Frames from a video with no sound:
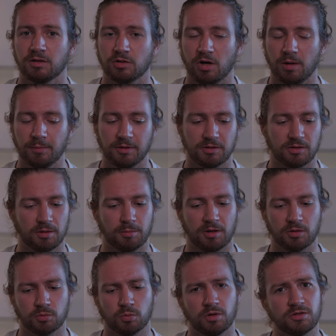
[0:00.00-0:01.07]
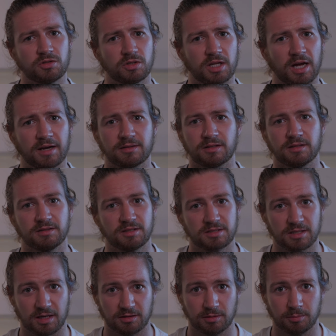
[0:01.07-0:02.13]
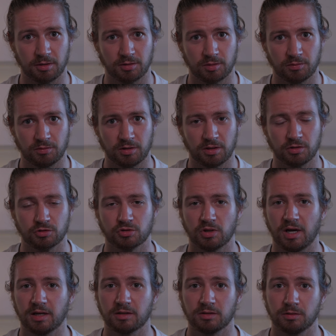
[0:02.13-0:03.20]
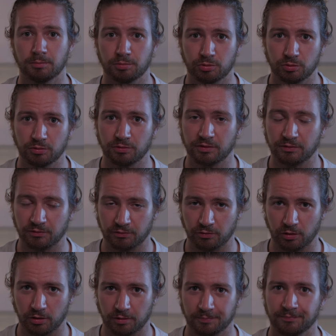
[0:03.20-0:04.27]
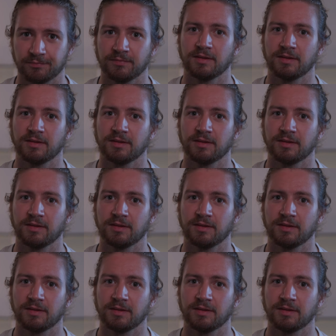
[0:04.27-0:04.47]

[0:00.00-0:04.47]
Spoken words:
comment about what you liked and disliked about the video so I can improve even further.